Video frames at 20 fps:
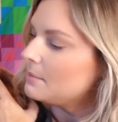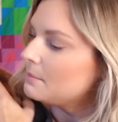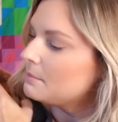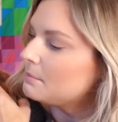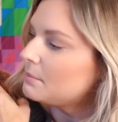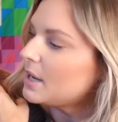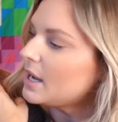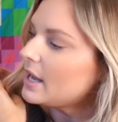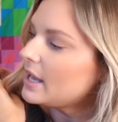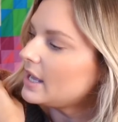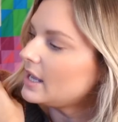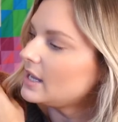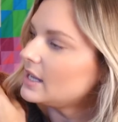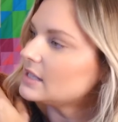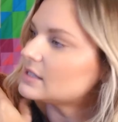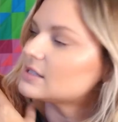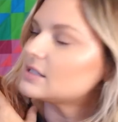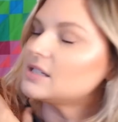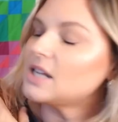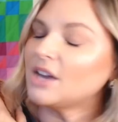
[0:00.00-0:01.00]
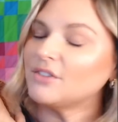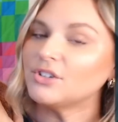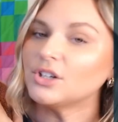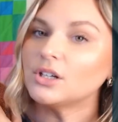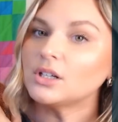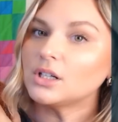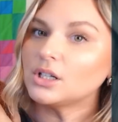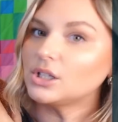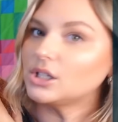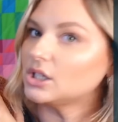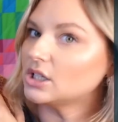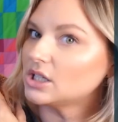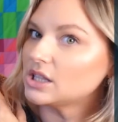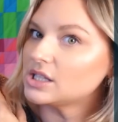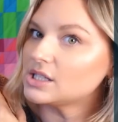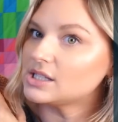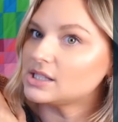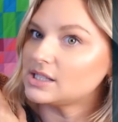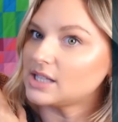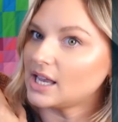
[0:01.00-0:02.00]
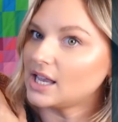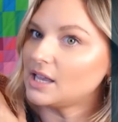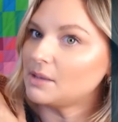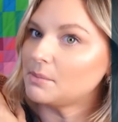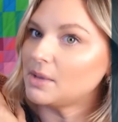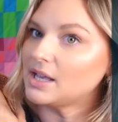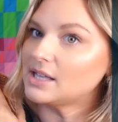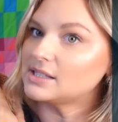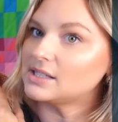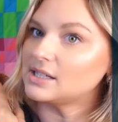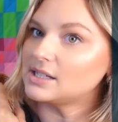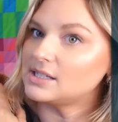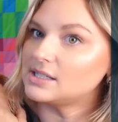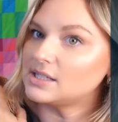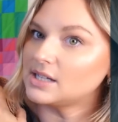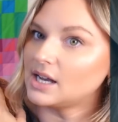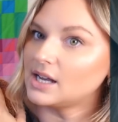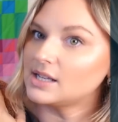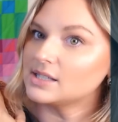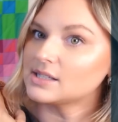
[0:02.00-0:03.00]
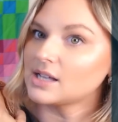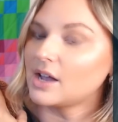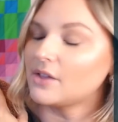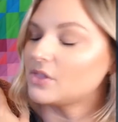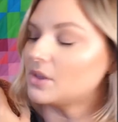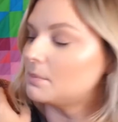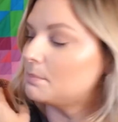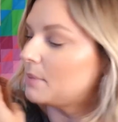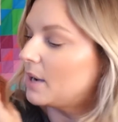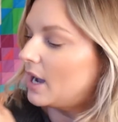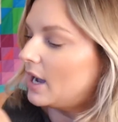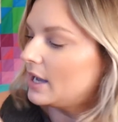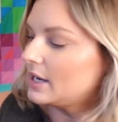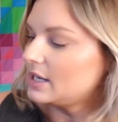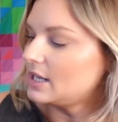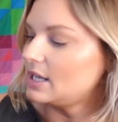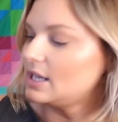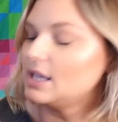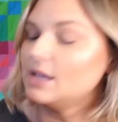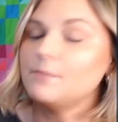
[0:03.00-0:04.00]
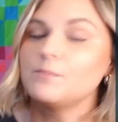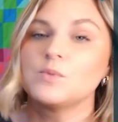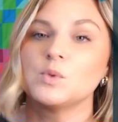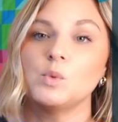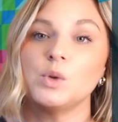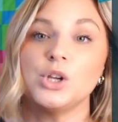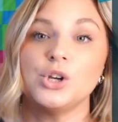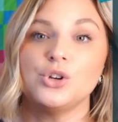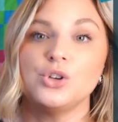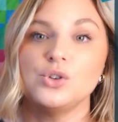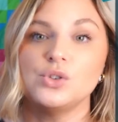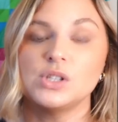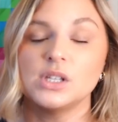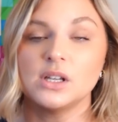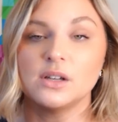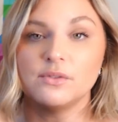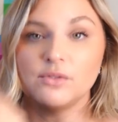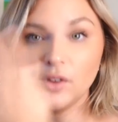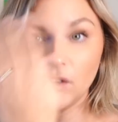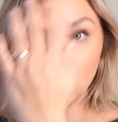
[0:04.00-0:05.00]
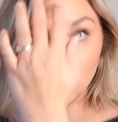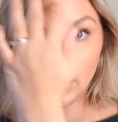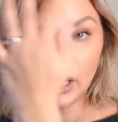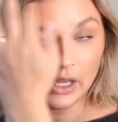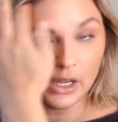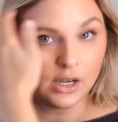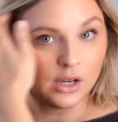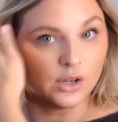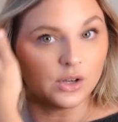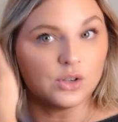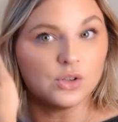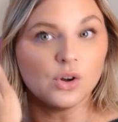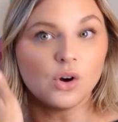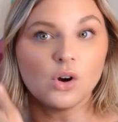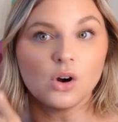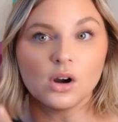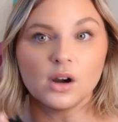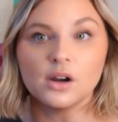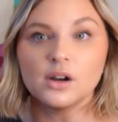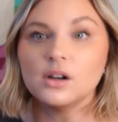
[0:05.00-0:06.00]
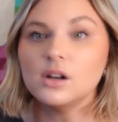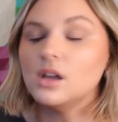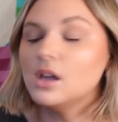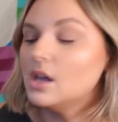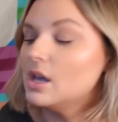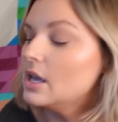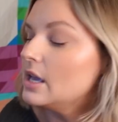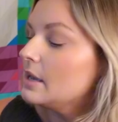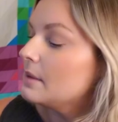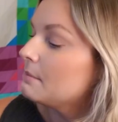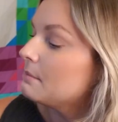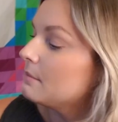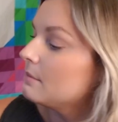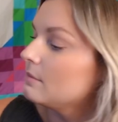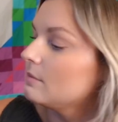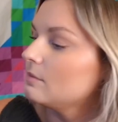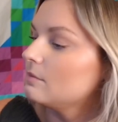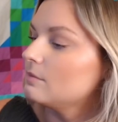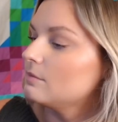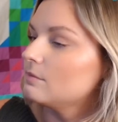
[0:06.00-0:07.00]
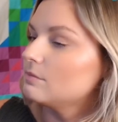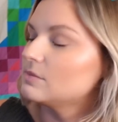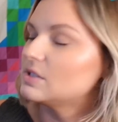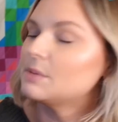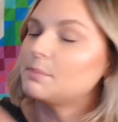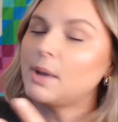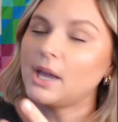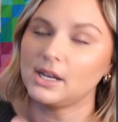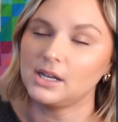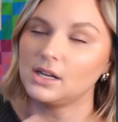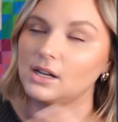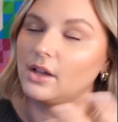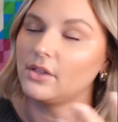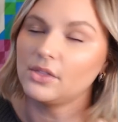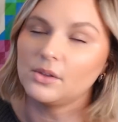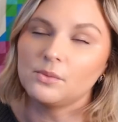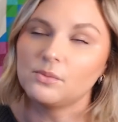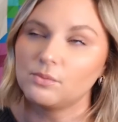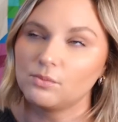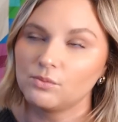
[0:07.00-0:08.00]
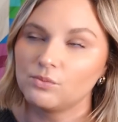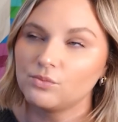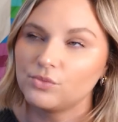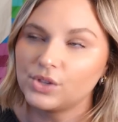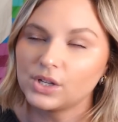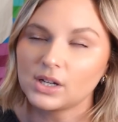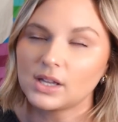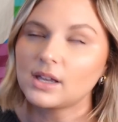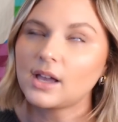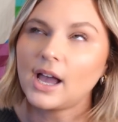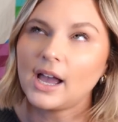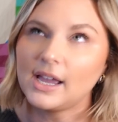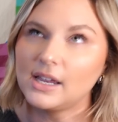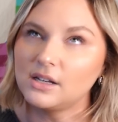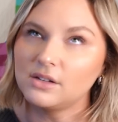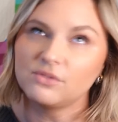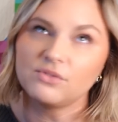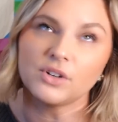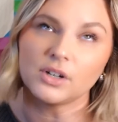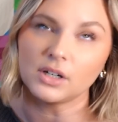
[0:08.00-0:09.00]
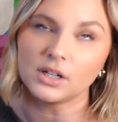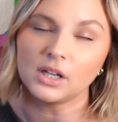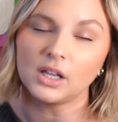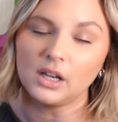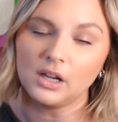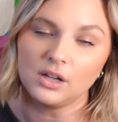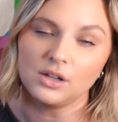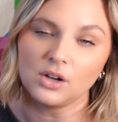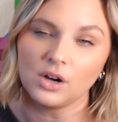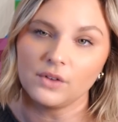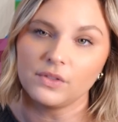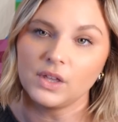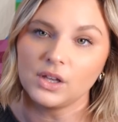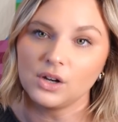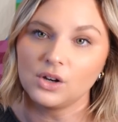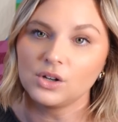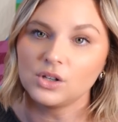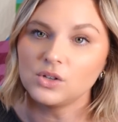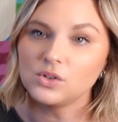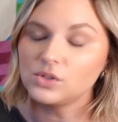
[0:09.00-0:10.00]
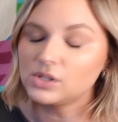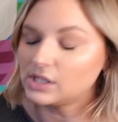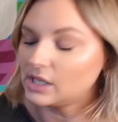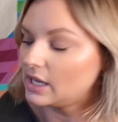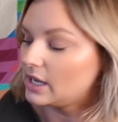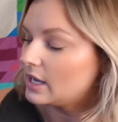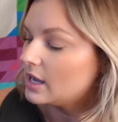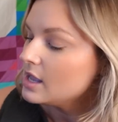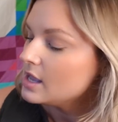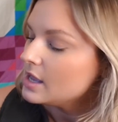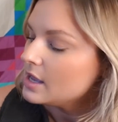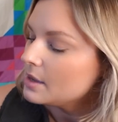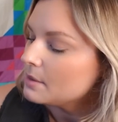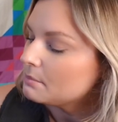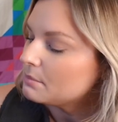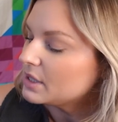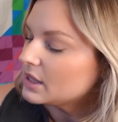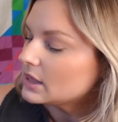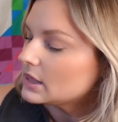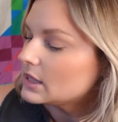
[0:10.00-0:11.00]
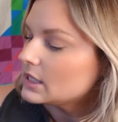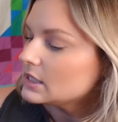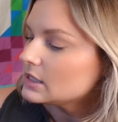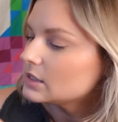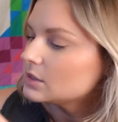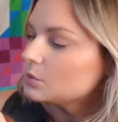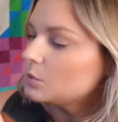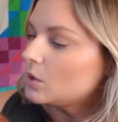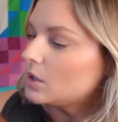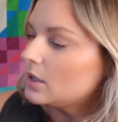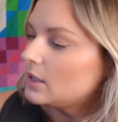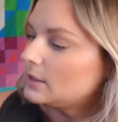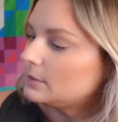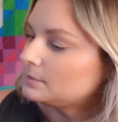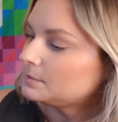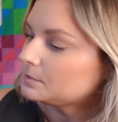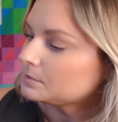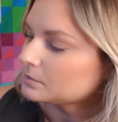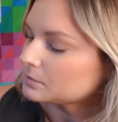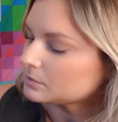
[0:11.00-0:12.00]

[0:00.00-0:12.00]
but it's never gonna look the same as it does on the body when you're using a variegated yarn, depending on the kind of variegated yarn that you're using. But this one,